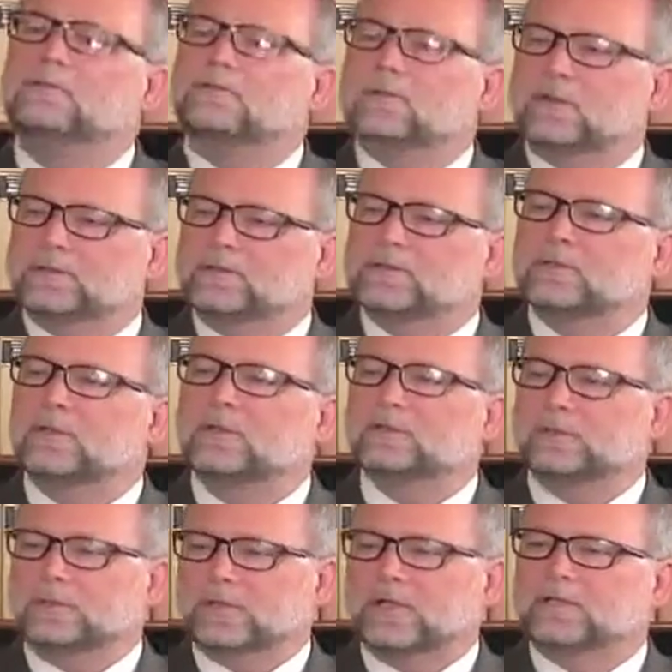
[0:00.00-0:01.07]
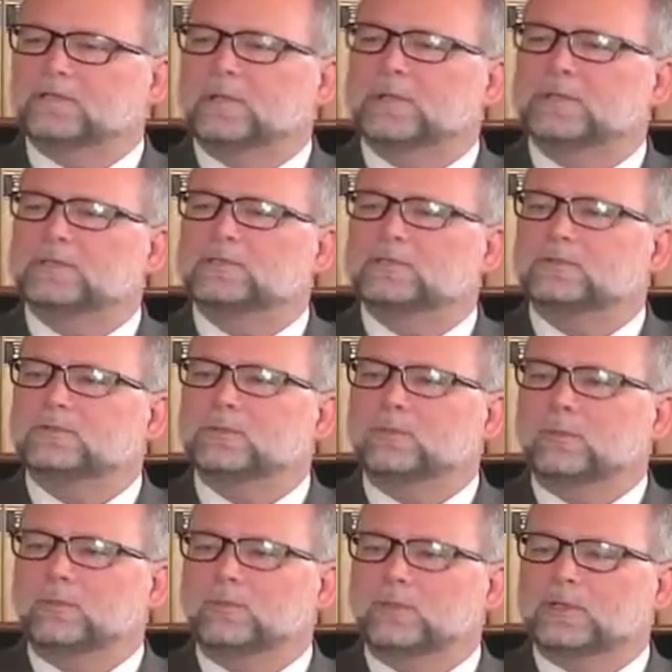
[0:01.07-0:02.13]
funds so that your tax money is used
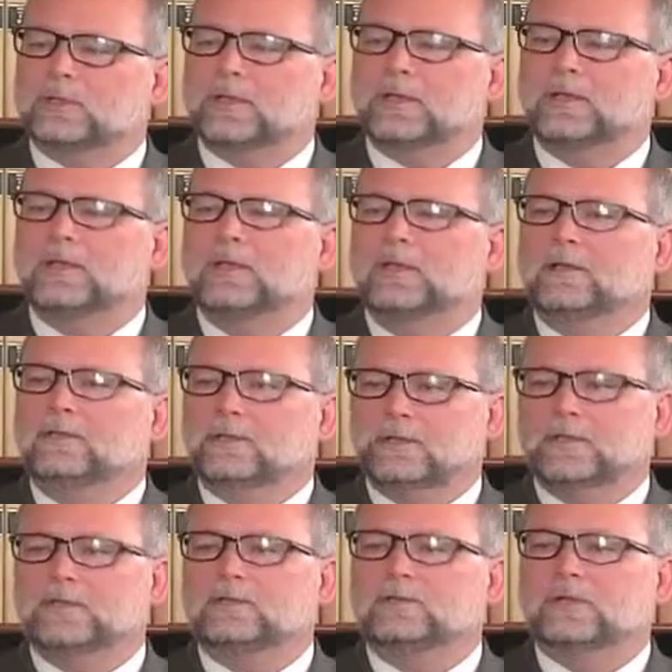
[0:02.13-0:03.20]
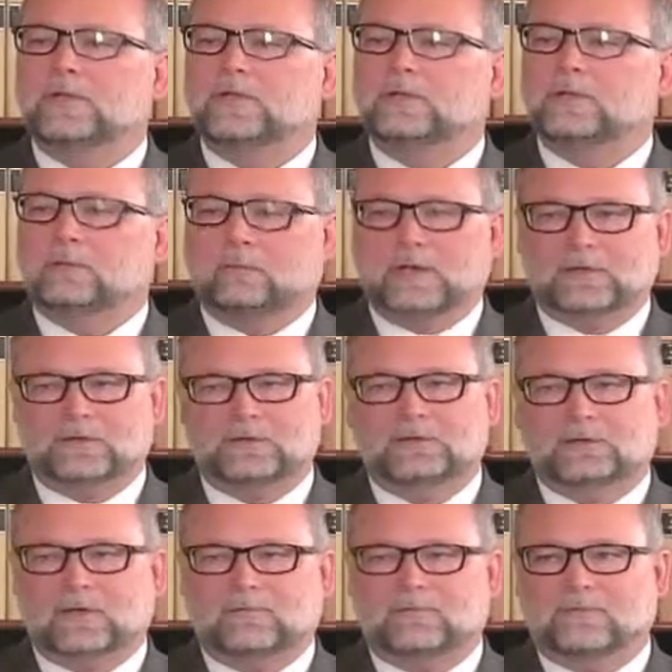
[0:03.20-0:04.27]
appropriately. And then you take
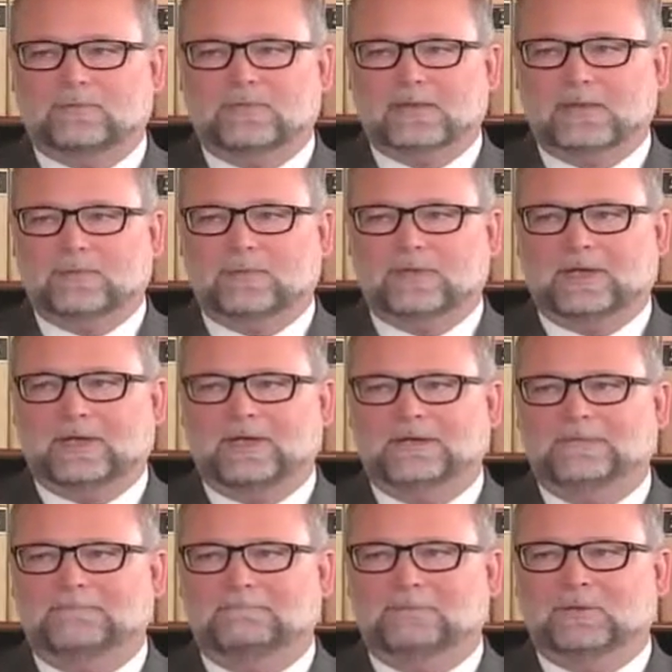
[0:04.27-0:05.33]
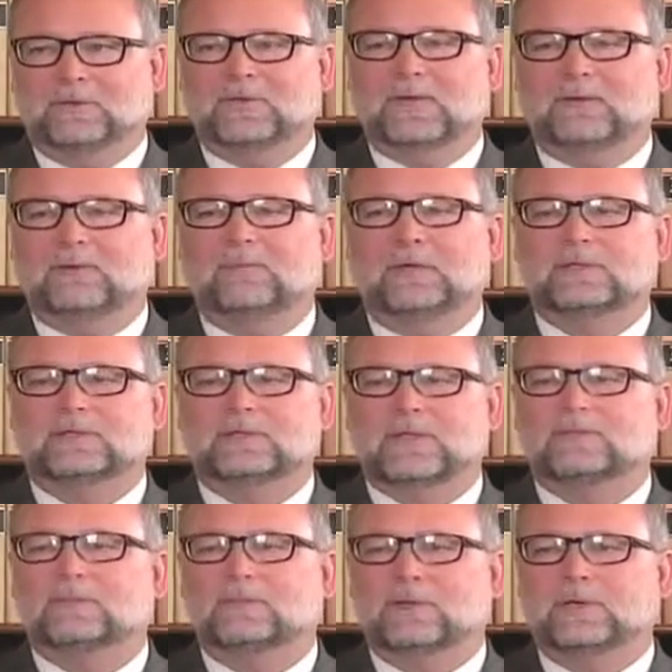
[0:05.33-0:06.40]
corrections off of the top of that, you're down to about
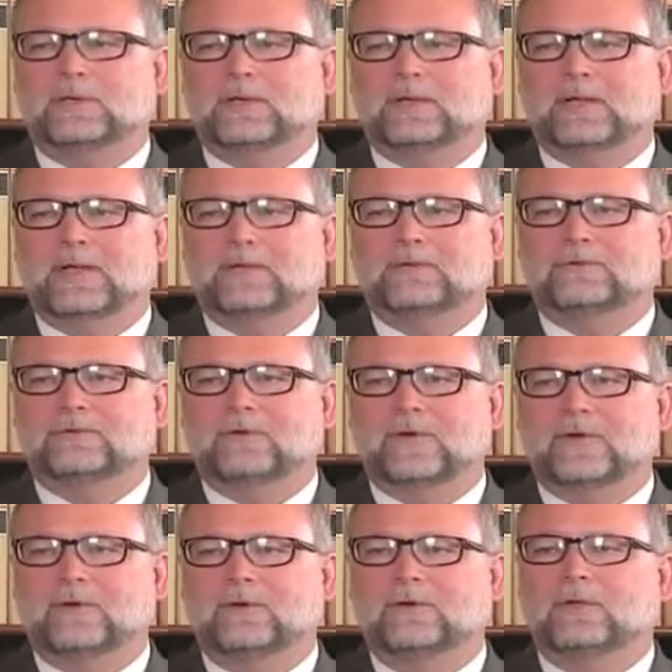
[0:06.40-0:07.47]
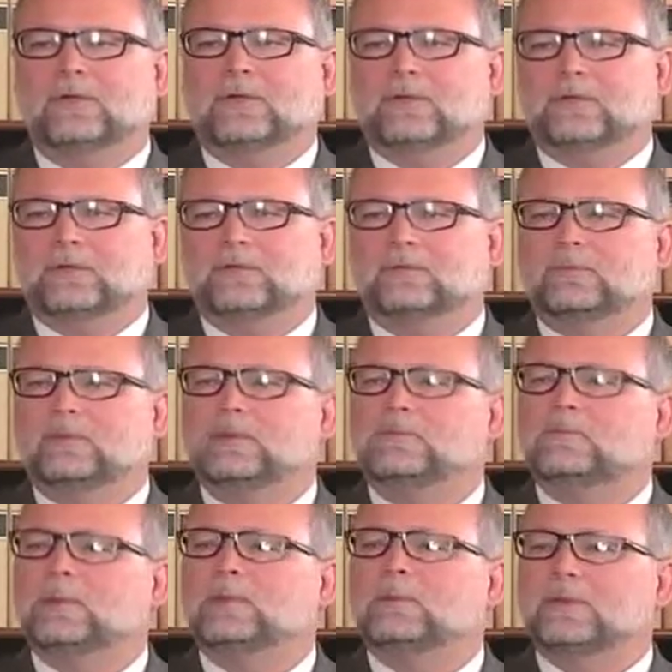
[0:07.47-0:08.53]
$7 billion. And now, when you
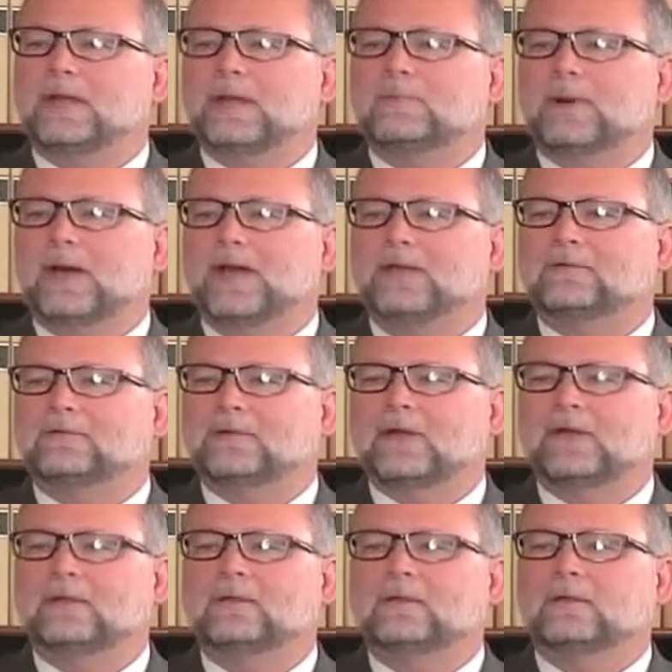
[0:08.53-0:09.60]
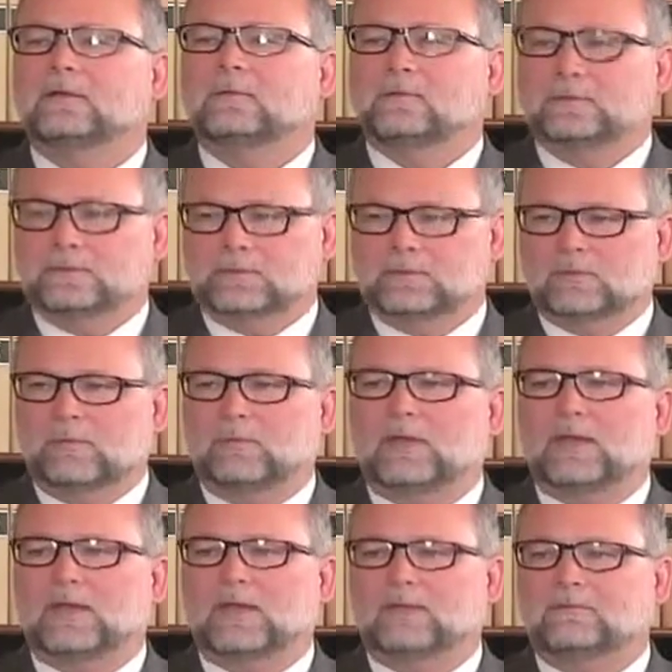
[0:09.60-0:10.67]
give people that pie and say, well, this is what we
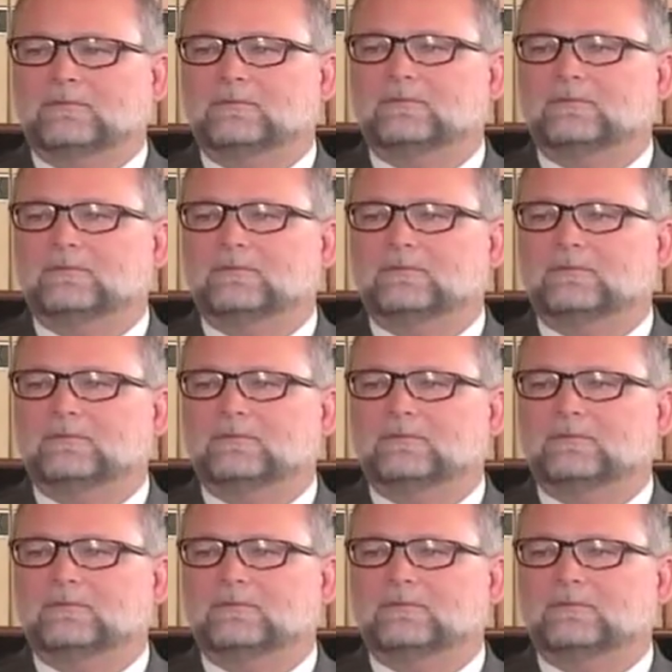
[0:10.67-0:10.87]
have,